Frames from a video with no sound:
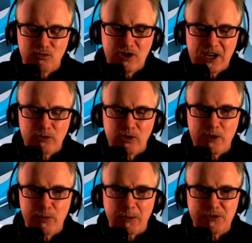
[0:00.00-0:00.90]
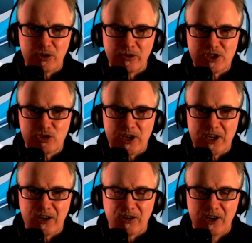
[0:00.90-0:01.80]
really, really pops out of the screen
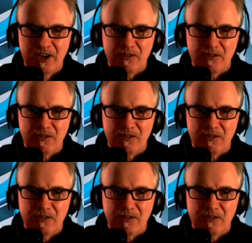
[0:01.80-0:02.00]
here.